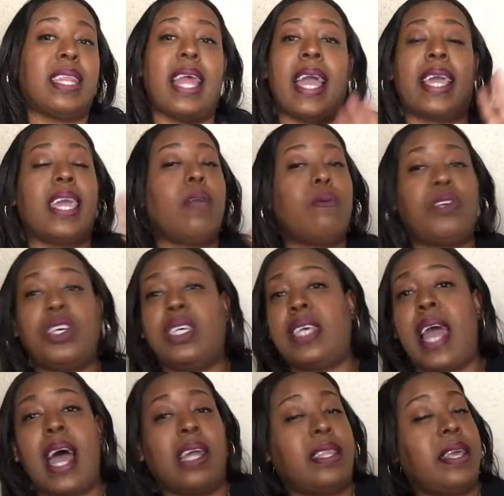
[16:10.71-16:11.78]
Like he was just
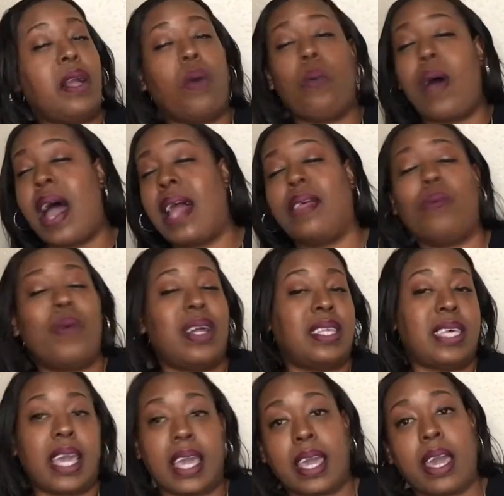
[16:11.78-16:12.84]
out there while and wasn't
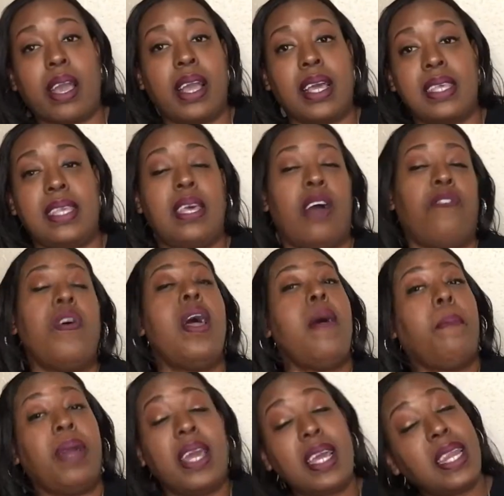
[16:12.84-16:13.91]
taking care of himself.
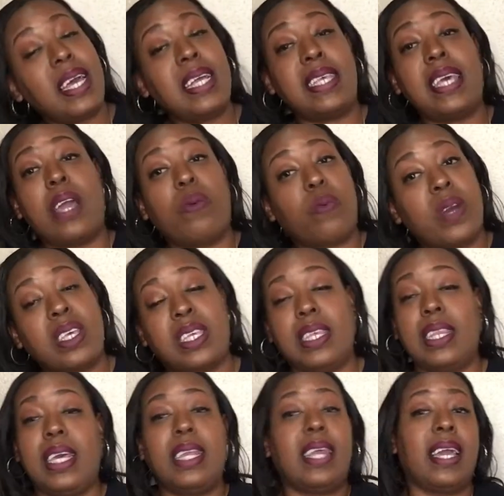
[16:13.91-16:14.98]
But he did say
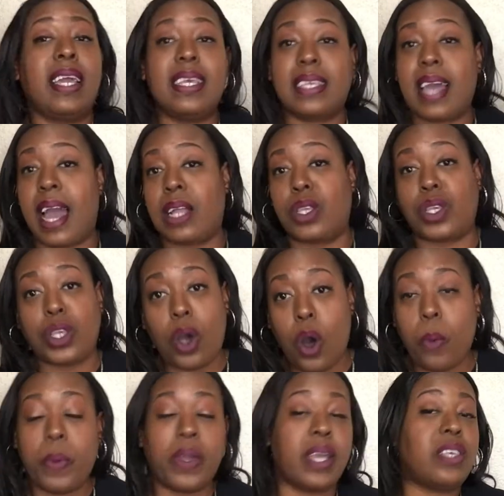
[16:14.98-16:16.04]
recently that he's gotten
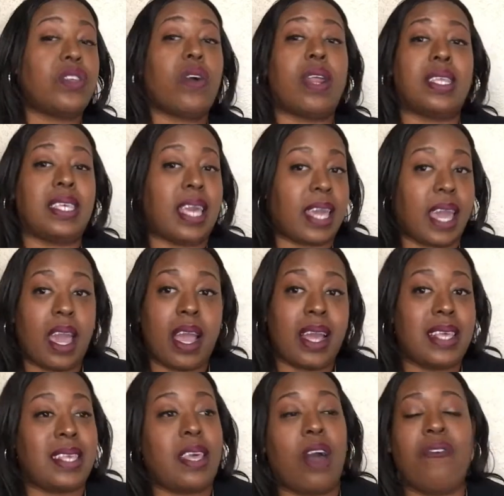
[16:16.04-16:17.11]
sober. He's starting to take care of
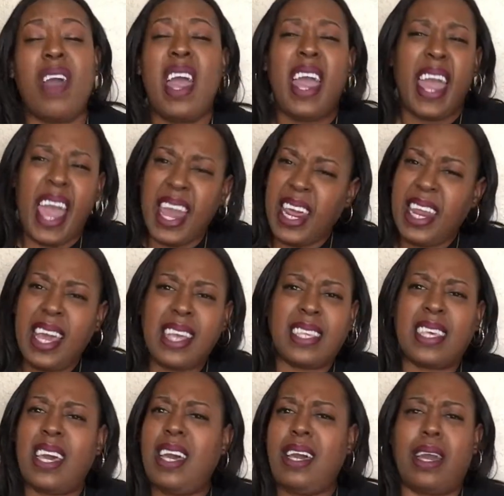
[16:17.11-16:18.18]
himself and he looks
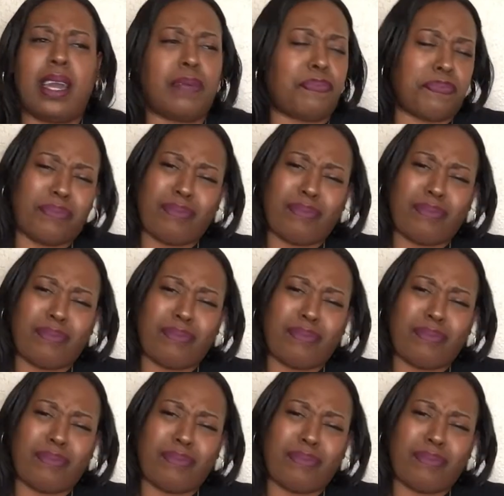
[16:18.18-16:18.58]
good.